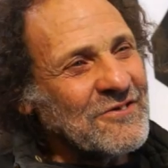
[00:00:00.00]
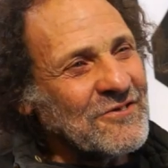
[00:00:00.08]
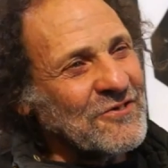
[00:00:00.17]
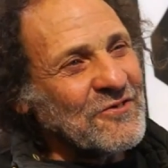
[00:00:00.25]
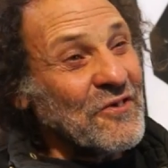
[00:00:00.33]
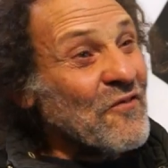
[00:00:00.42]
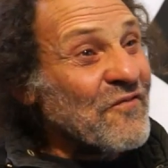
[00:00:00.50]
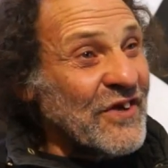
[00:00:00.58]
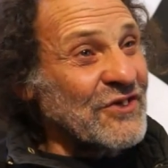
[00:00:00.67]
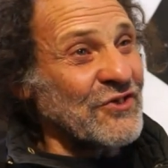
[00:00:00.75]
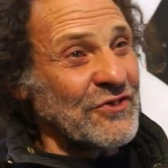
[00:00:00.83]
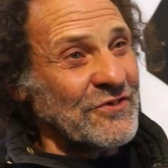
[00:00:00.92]
the
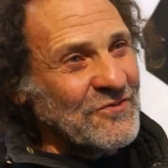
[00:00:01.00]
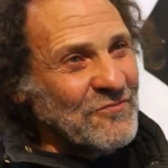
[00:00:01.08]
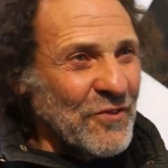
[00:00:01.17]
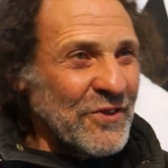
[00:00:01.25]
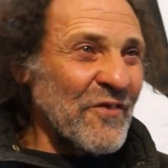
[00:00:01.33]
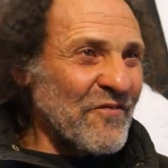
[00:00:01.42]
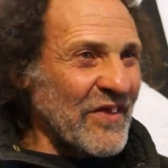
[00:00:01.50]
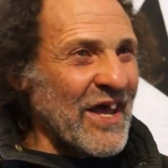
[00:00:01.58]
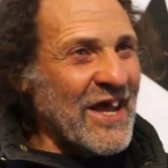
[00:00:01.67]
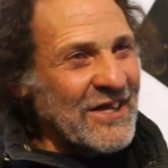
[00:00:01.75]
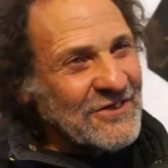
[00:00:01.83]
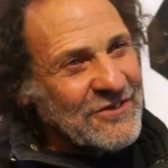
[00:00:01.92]
vision in the
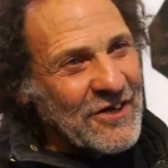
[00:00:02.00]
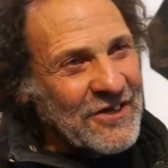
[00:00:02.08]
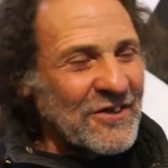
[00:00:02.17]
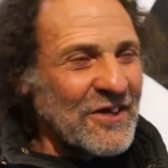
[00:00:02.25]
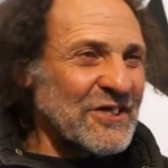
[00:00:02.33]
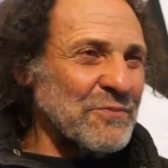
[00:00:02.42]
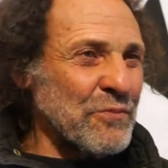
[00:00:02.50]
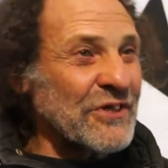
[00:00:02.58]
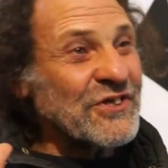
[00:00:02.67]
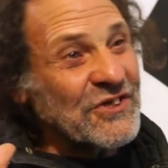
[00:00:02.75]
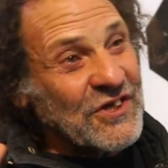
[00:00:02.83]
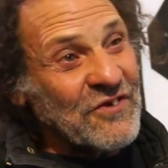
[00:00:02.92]
flags, like
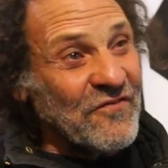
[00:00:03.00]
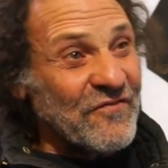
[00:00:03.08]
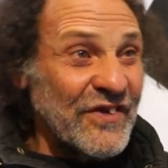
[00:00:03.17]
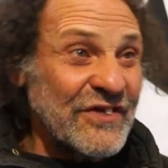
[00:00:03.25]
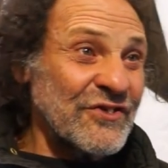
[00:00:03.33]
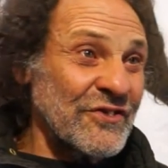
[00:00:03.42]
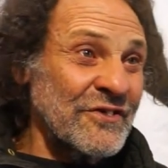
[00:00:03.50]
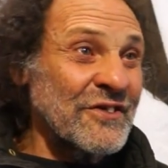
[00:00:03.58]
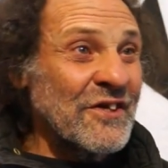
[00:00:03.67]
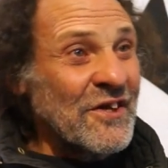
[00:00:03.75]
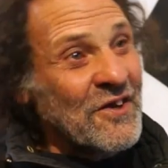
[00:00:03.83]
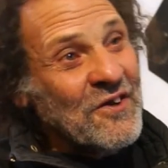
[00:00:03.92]
expressing the vision
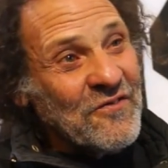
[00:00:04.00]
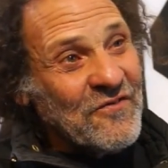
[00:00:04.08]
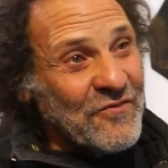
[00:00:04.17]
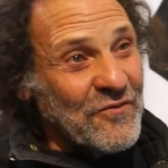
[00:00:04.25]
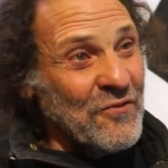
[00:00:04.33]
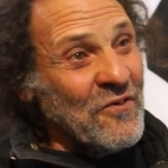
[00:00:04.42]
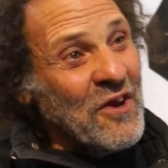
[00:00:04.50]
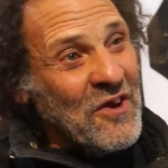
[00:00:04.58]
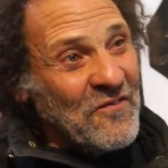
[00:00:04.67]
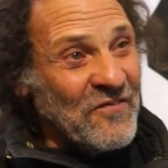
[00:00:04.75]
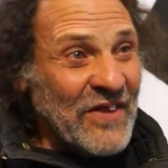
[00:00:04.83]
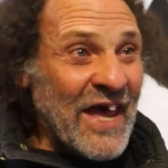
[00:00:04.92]
through
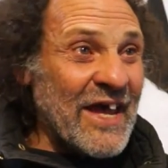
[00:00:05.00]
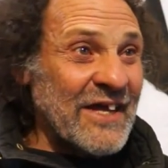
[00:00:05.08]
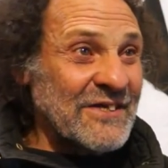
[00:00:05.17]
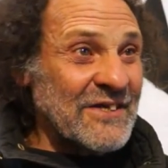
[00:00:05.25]
flags